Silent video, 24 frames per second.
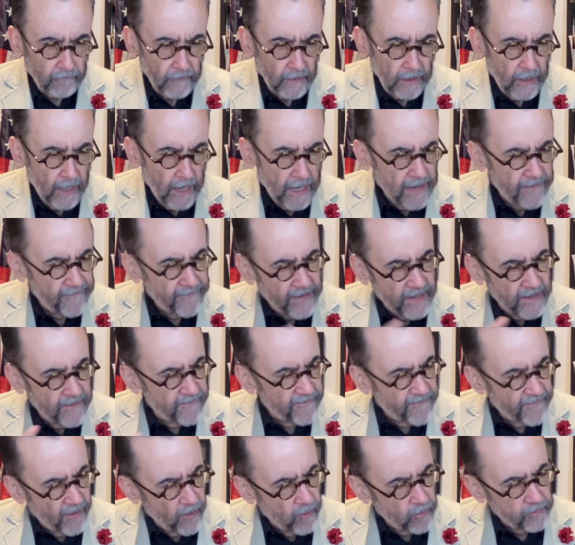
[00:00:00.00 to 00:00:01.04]
kind of
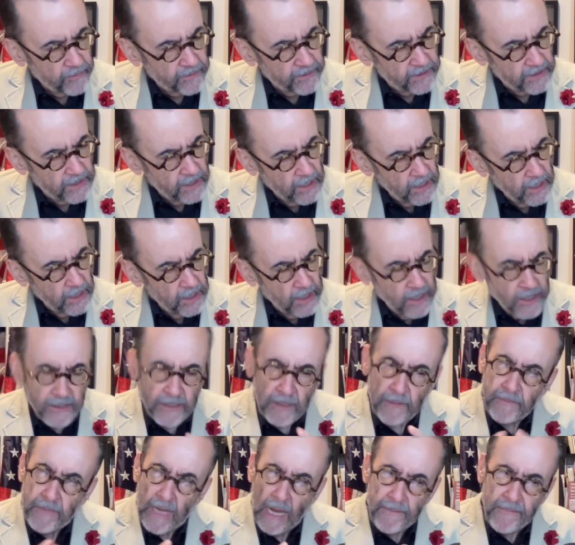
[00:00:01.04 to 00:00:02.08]
invokes
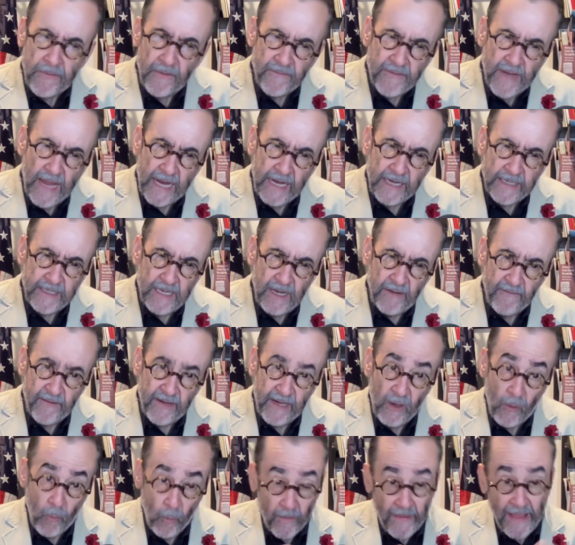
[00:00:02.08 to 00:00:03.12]
some type of
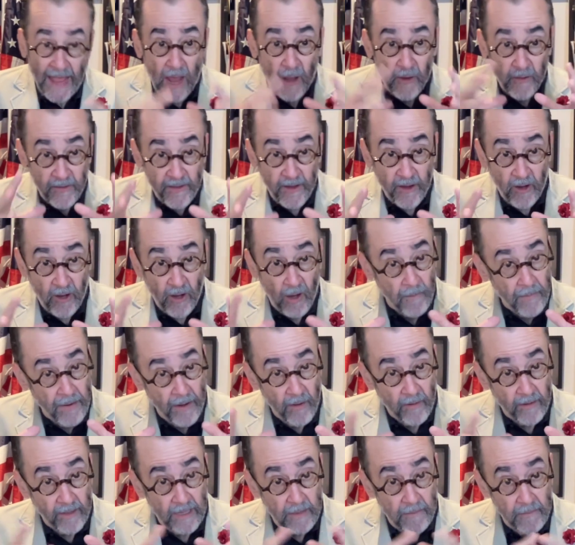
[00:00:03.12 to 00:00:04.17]
negativity without their
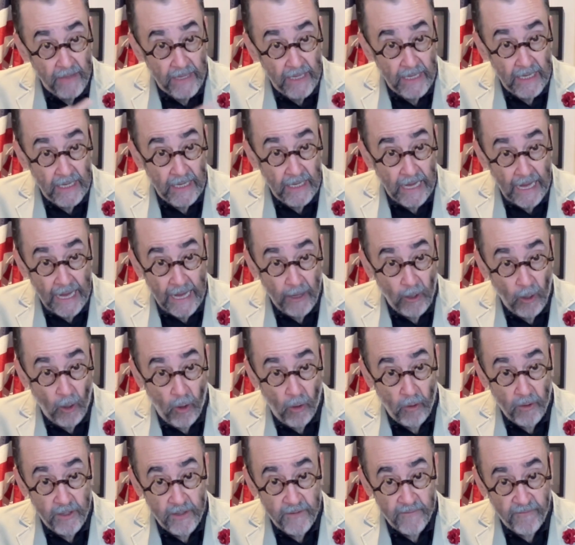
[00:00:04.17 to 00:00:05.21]
apparently being at
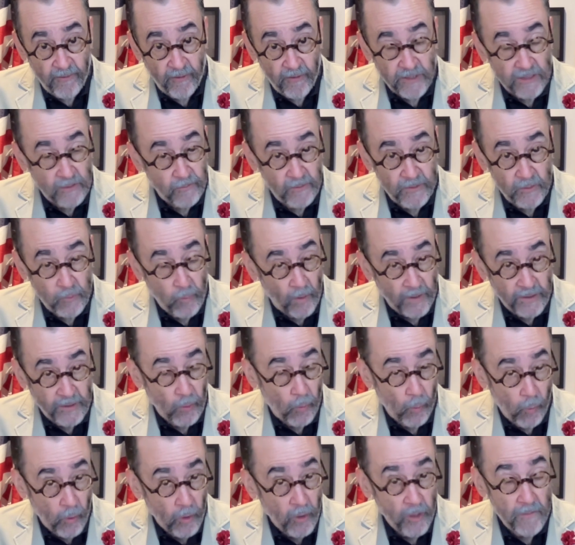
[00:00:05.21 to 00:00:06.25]
all conversant with what the
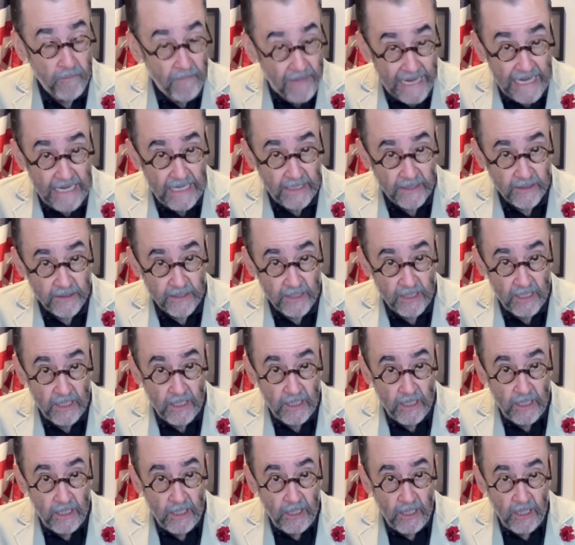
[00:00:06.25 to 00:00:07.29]
word means.
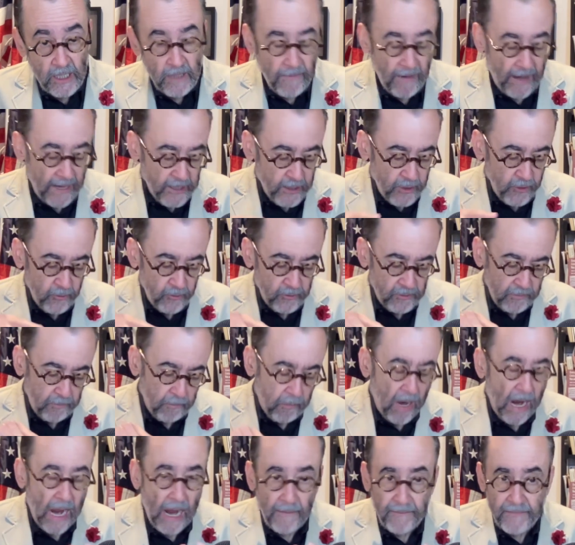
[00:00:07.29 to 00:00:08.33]
You might use
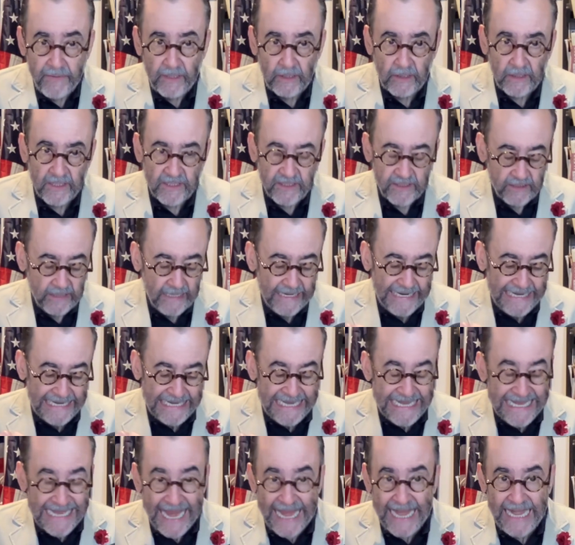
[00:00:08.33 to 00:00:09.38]
populist,
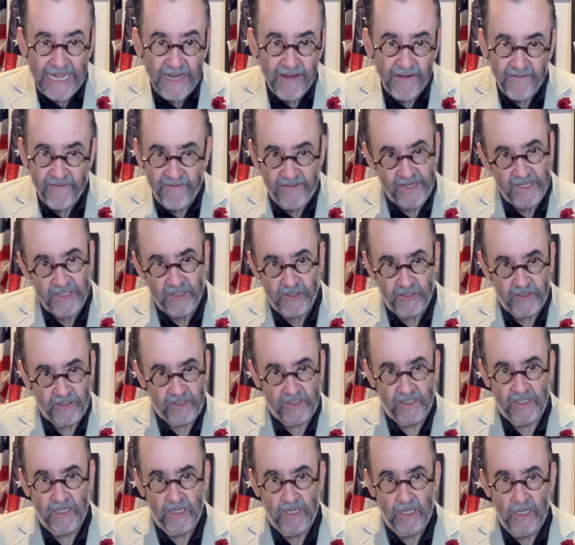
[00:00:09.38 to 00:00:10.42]

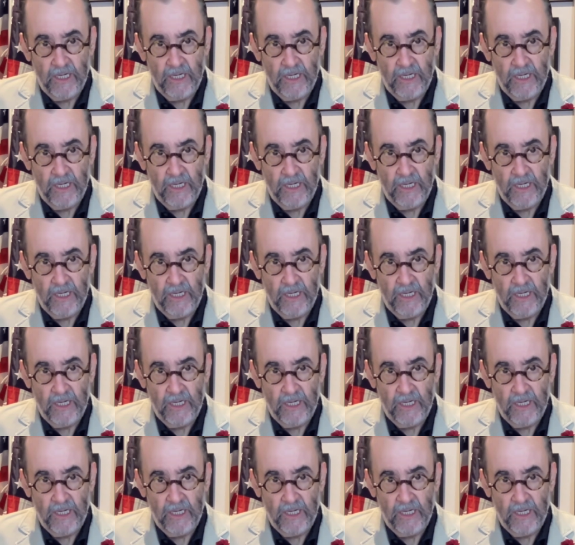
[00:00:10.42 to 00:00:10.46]
nativist,